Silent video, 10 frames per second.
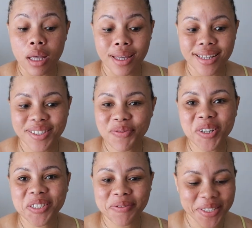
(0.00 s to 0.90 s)
It is the
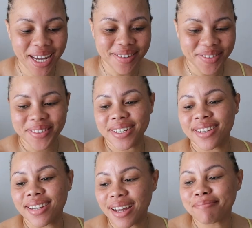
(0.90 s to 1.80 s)
1st of
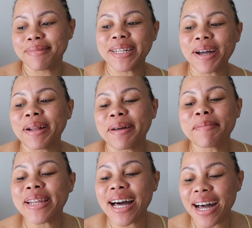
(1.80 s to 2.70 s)
January.
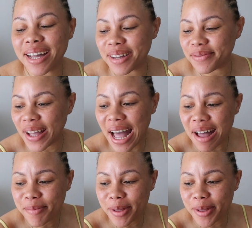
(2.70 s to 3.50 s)
I'm alive!